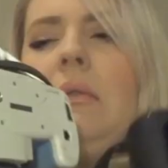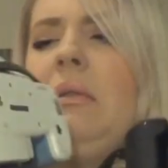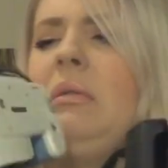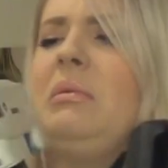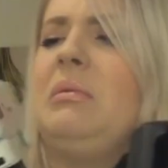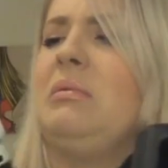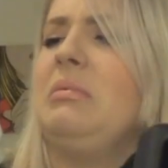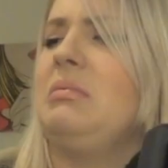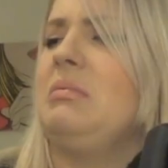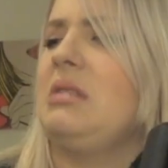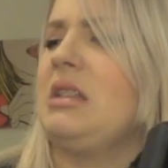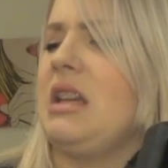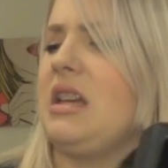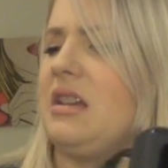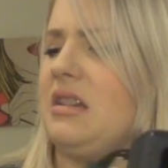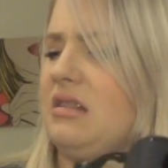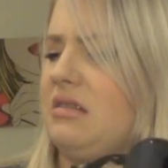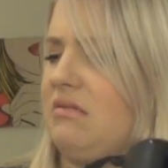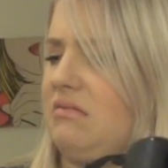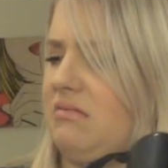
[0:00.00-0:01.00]
Oh
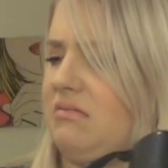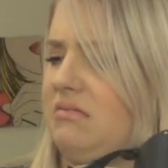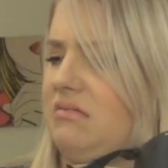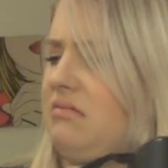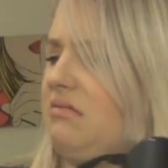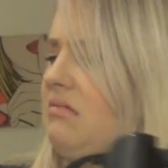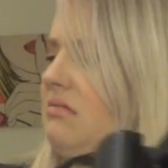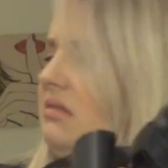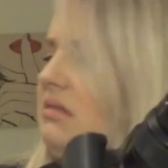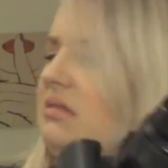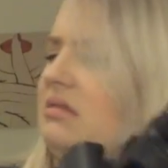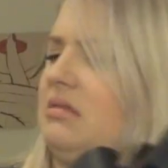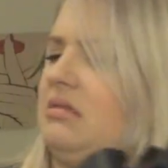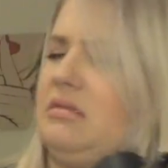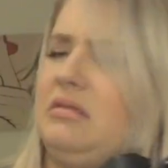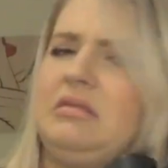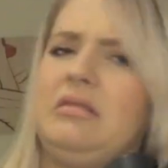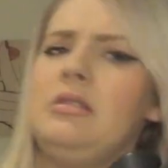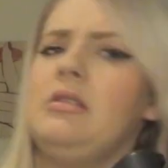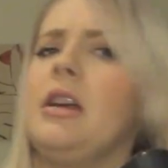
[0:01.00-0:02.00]
dear.
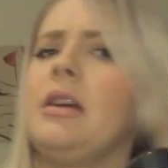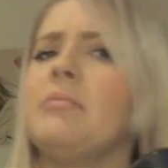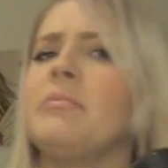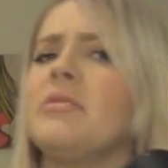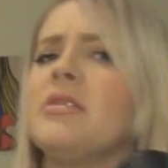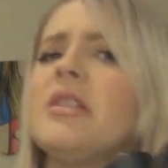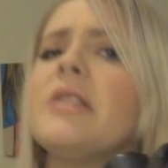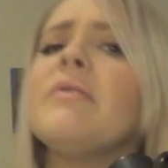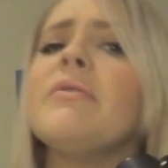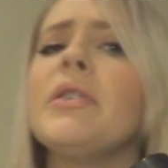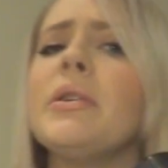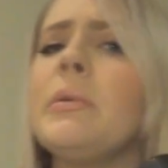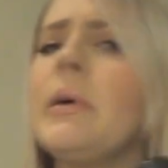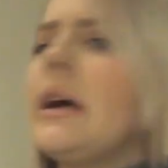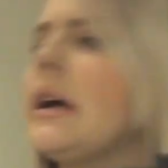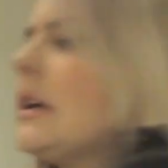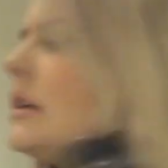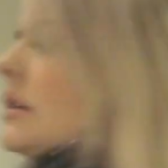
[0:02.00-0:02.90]
Cameras everywhere.